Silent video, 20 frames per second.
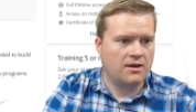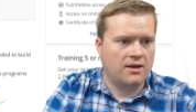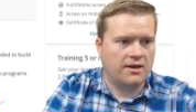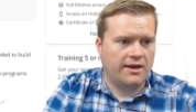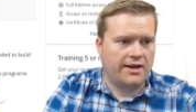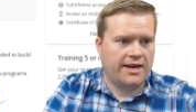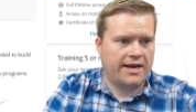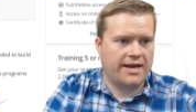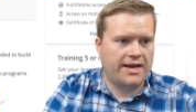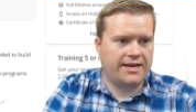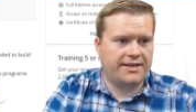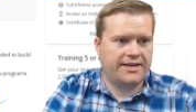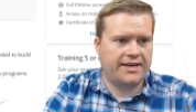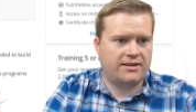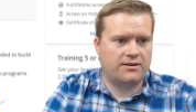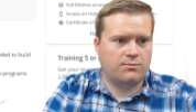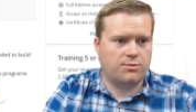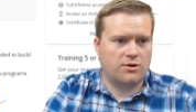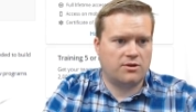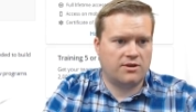And how
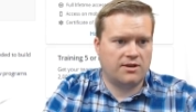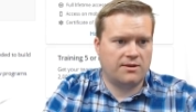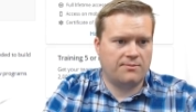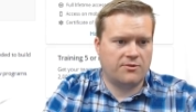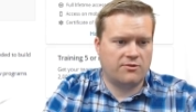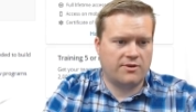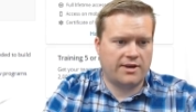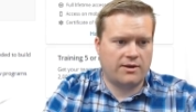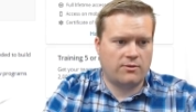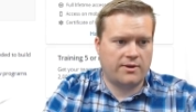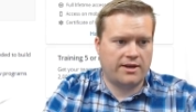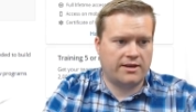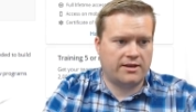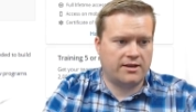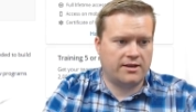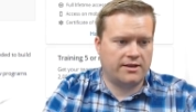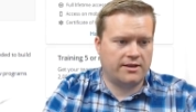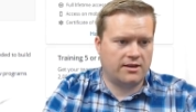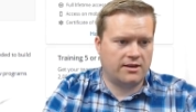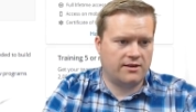to program the right way,
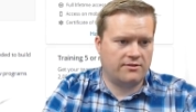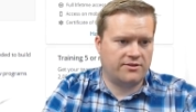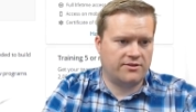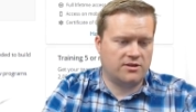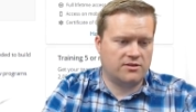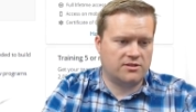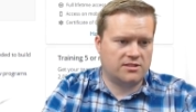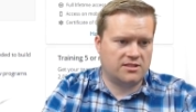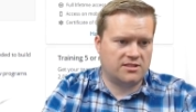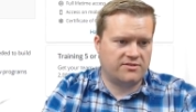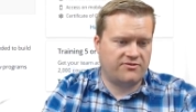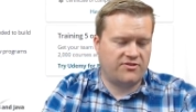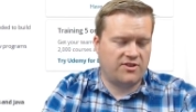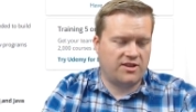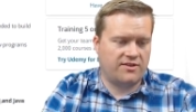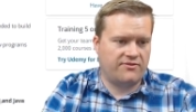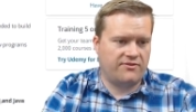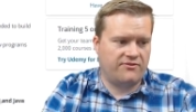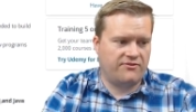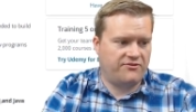cutting out the useless
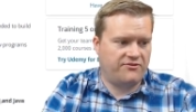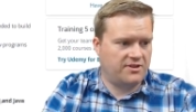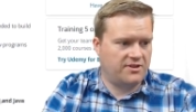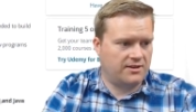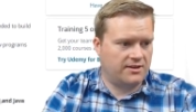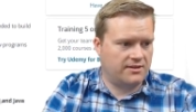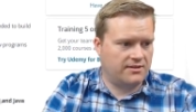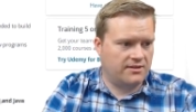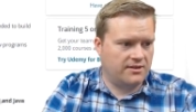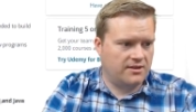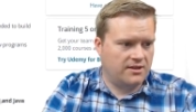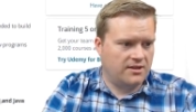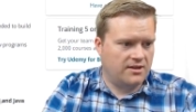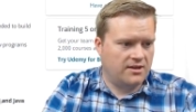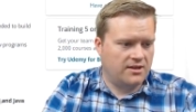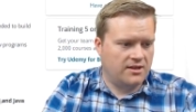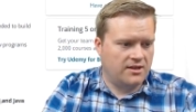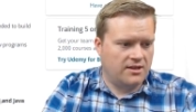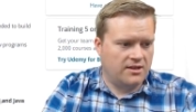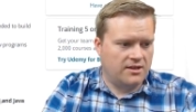fluff and filler.
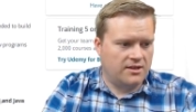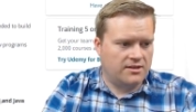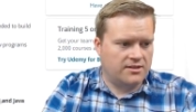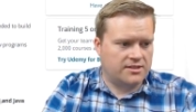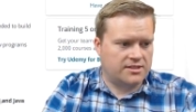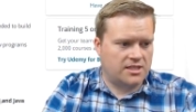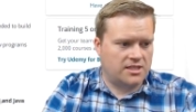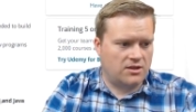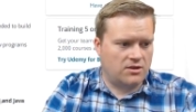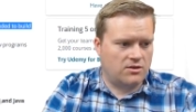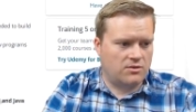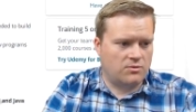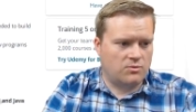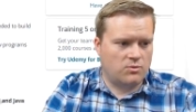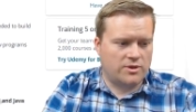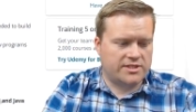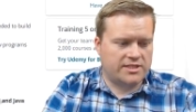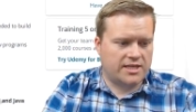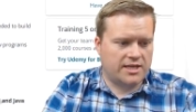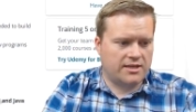So
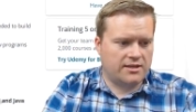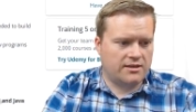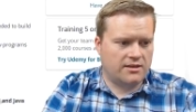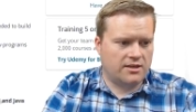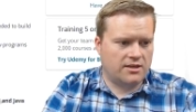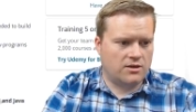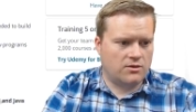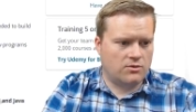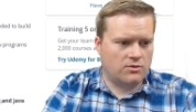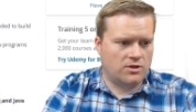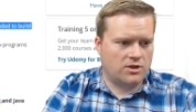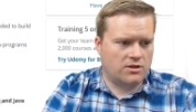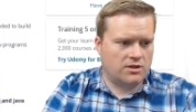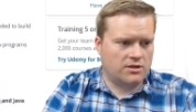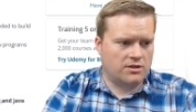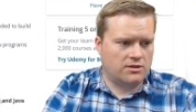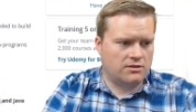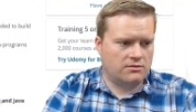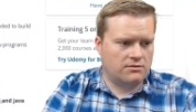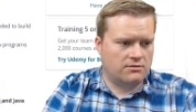once again, you know, you
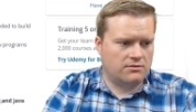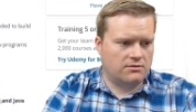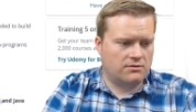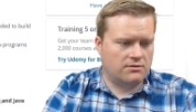can